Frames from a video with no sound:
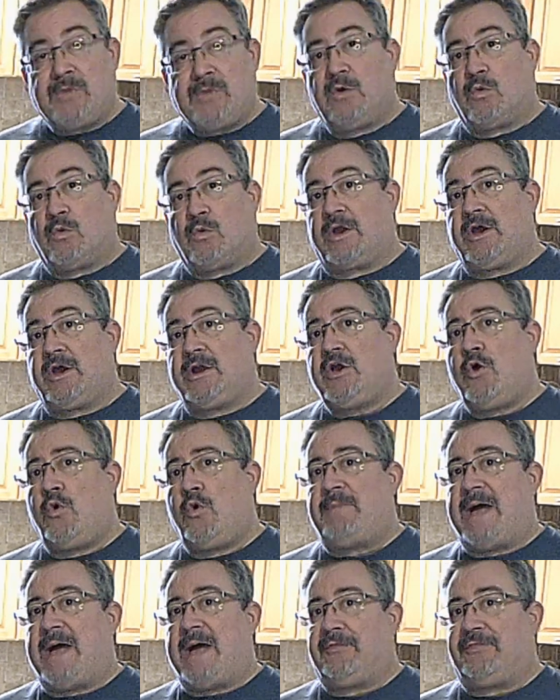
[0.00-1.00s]
We're going to go
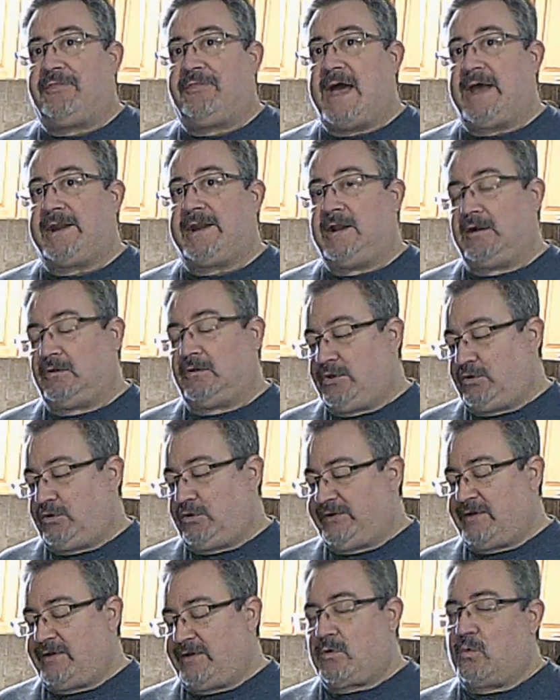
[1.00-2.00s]
about that in a little
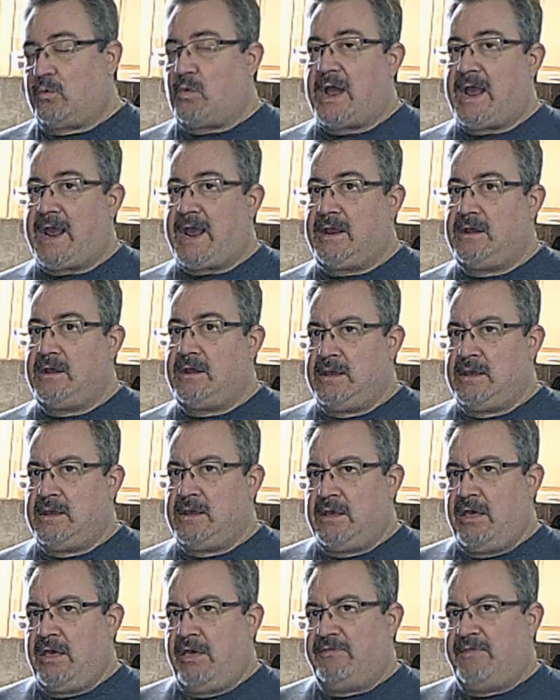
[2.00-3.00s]
different way
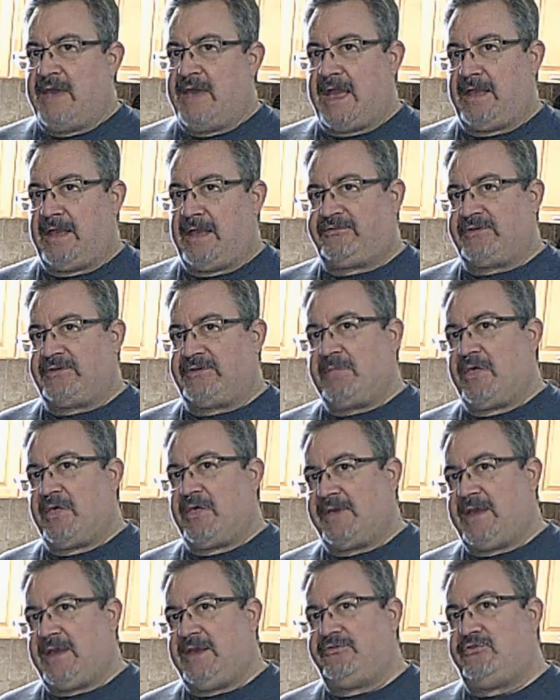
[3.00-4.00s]
than some of the
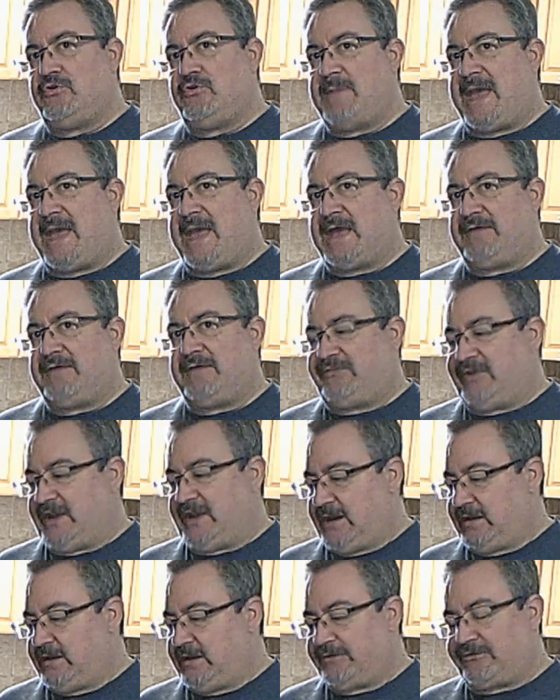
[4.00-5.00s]
things you may have
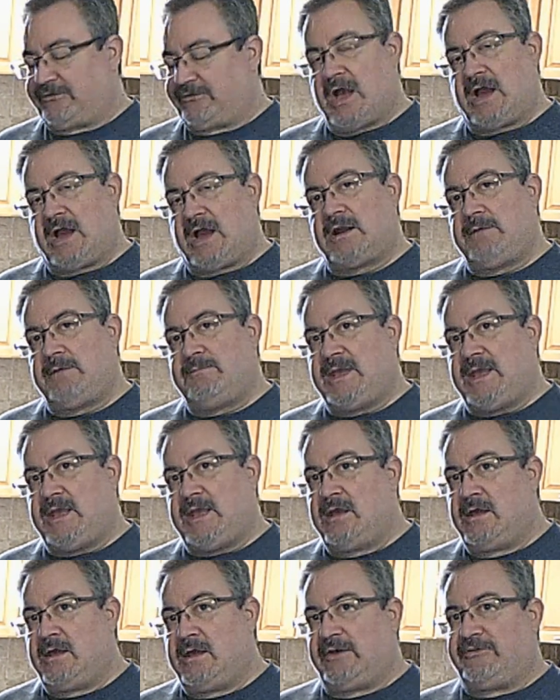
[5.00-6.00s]
seen. It's not going to be
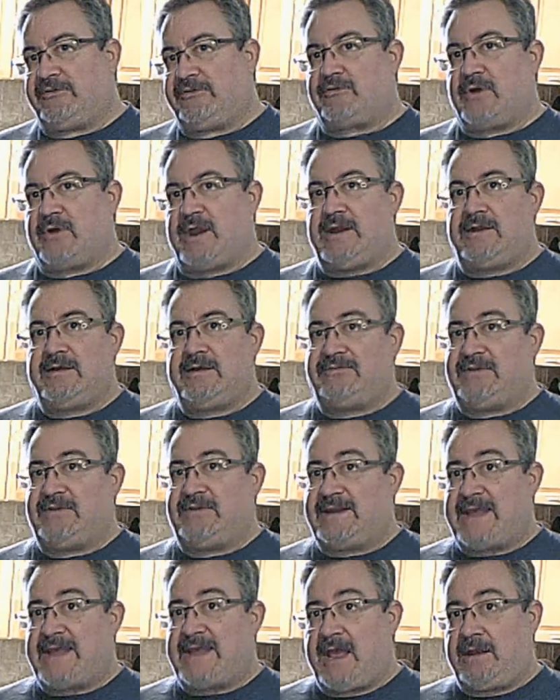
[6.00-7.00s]
a straight
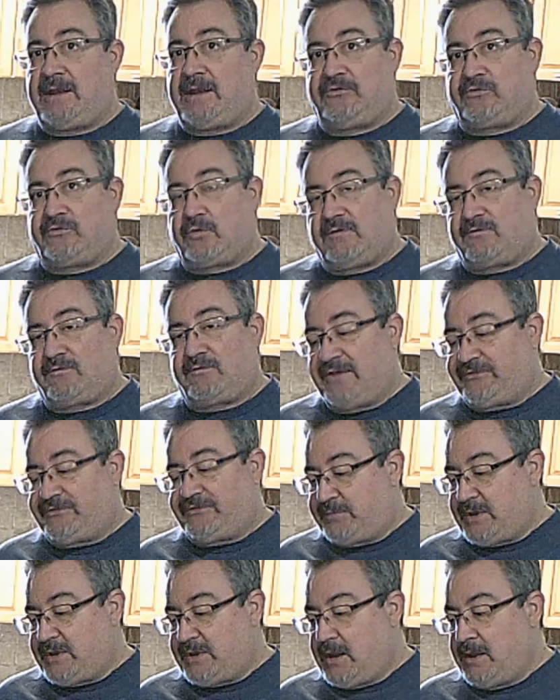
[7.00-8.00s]
seitan sort of
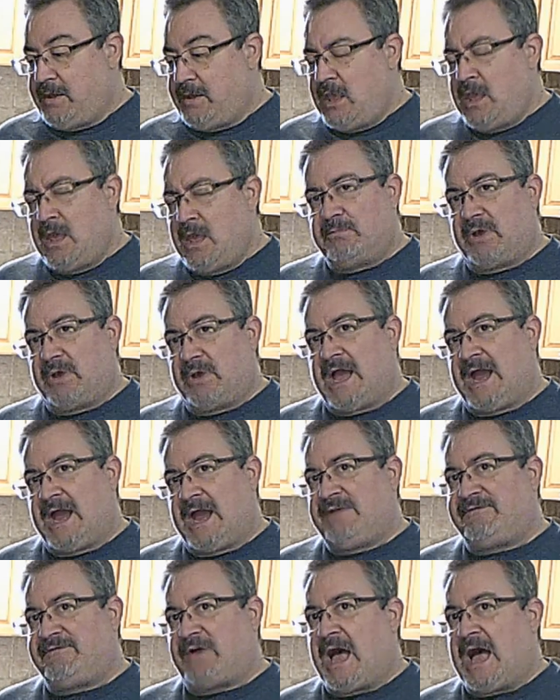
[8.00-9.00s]
recipe, but kind of
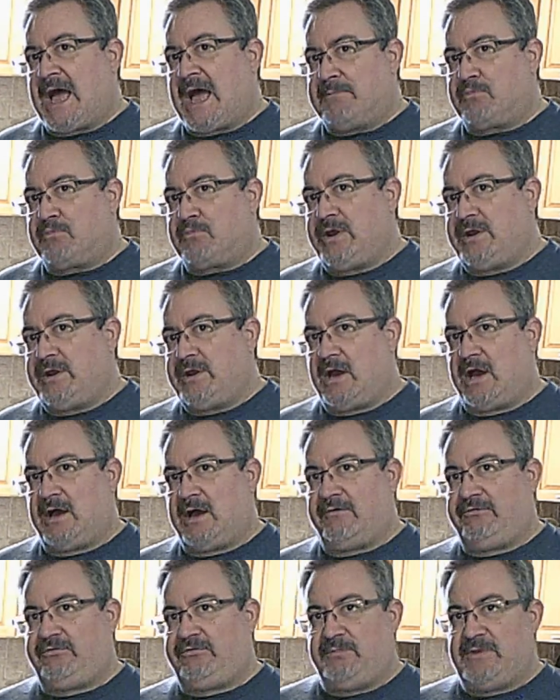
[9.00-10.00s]
a hybrid of
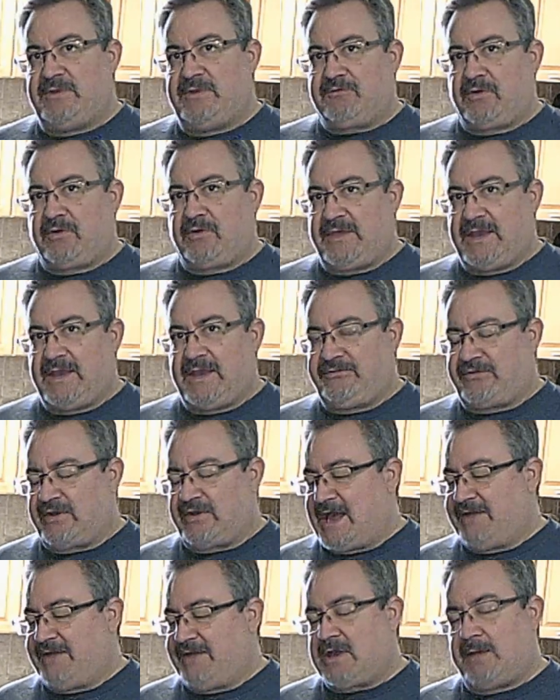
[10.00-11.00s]
some different things that
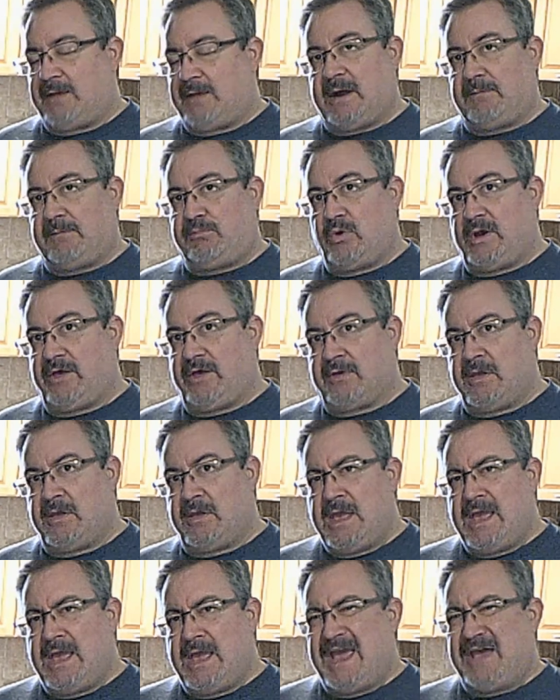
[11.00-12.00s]
I've come up with
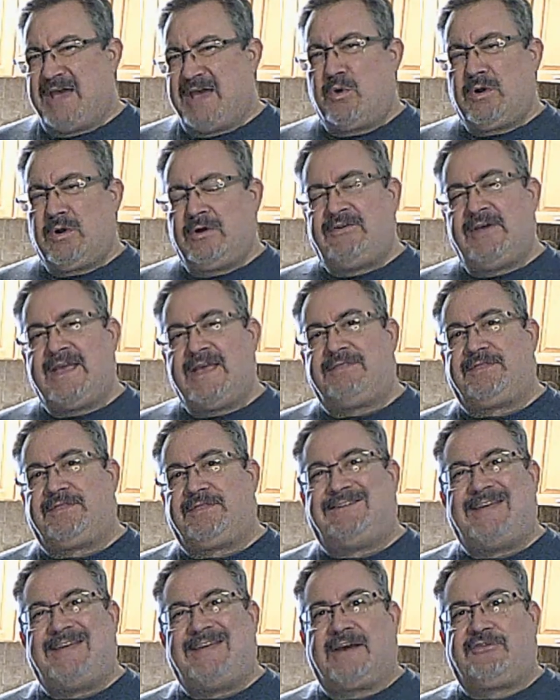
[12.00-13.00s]
in order to get the
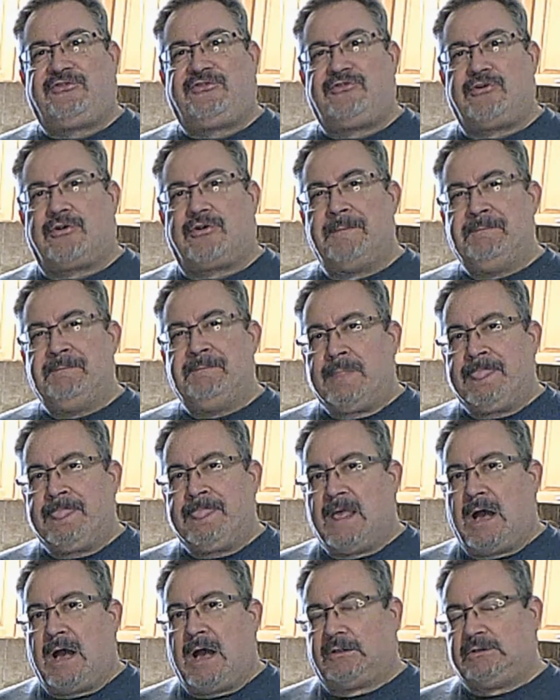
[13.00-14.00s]
texture
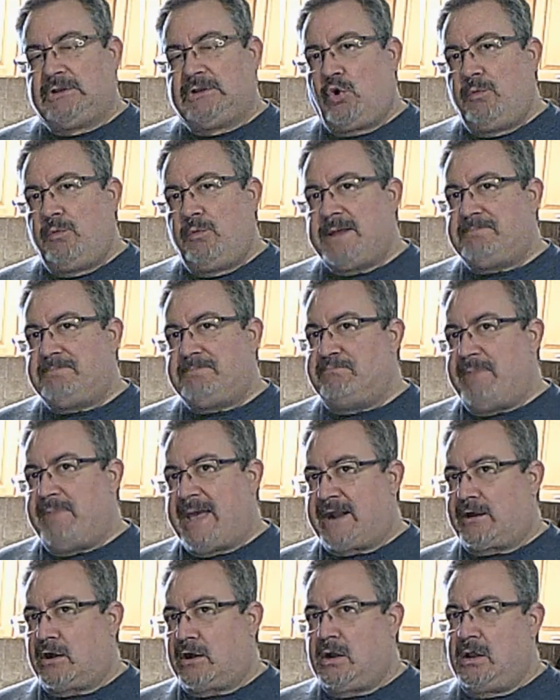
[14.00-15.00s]
a little bit
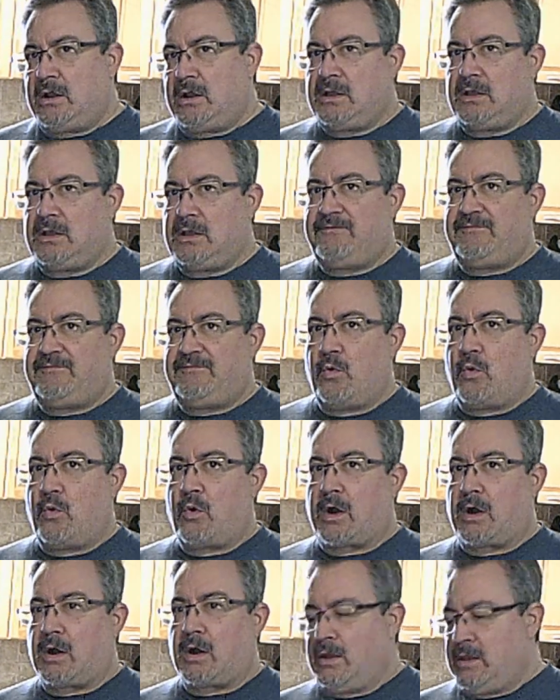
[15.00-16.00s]
better
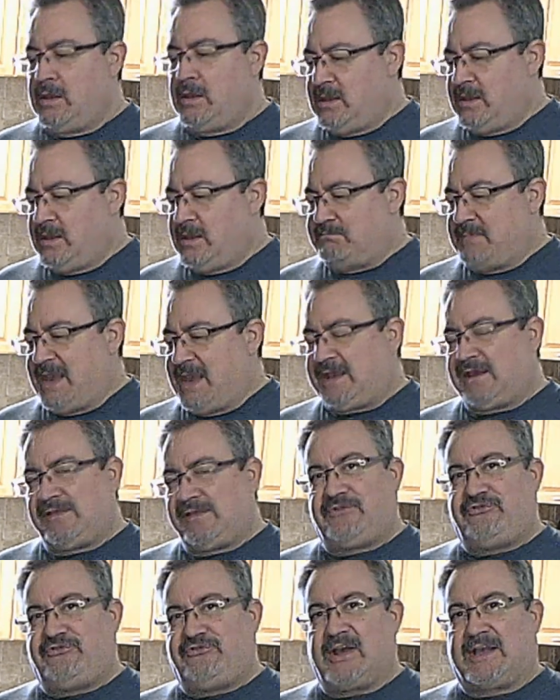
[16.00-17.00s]
for making the
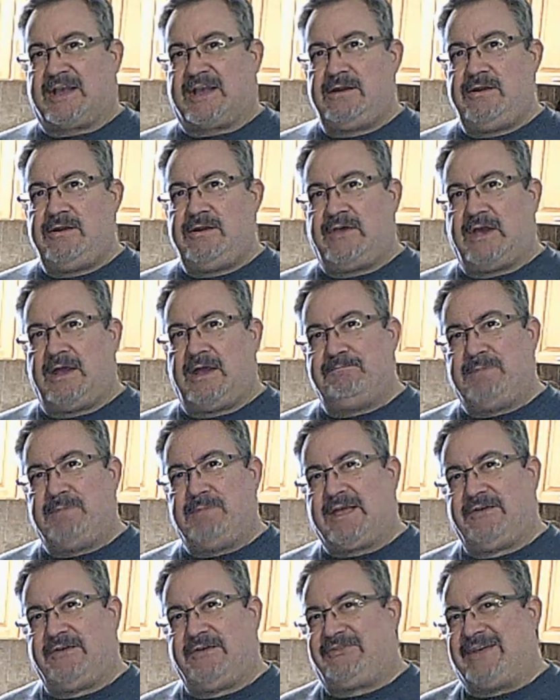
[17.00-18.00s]
chicken,
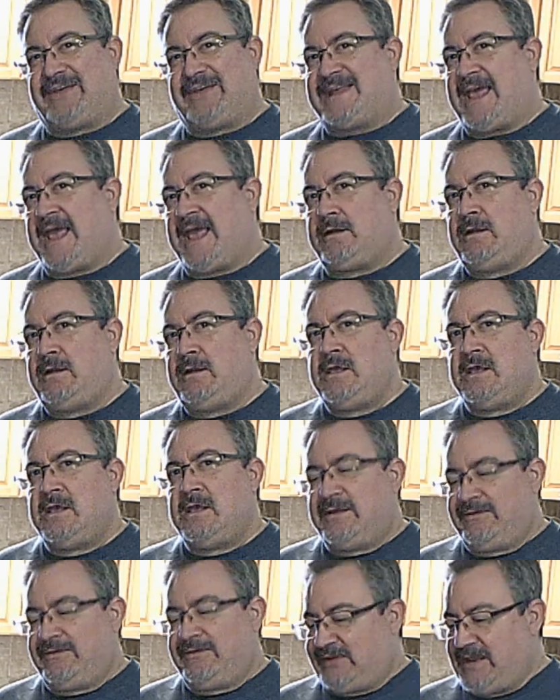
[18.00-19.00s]
because seitan
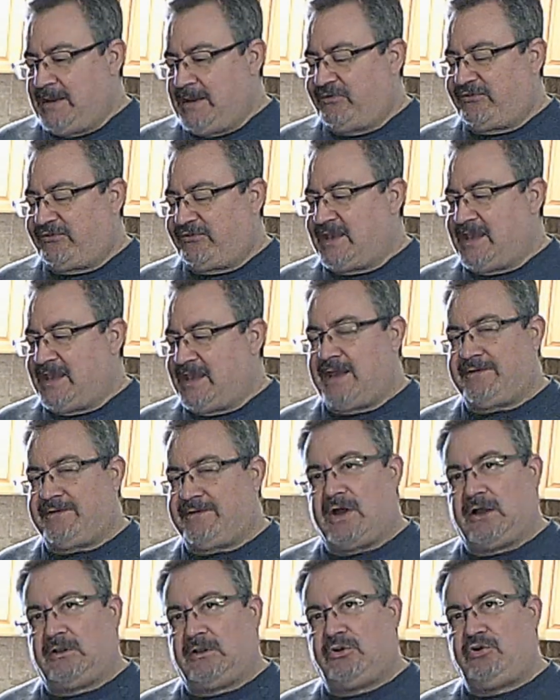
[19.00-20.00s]
seems to get a
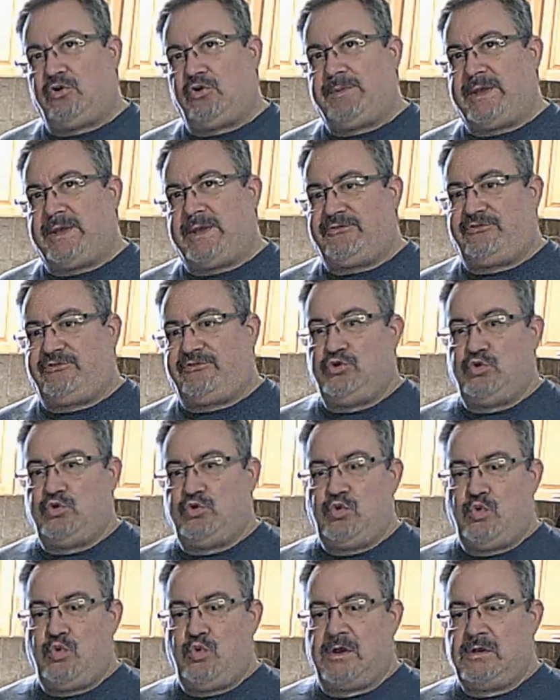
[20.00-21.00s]
little bit
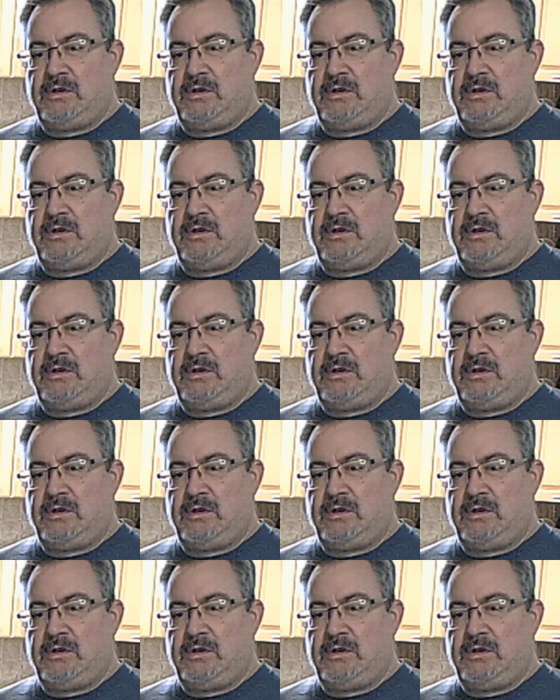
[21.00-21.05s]
too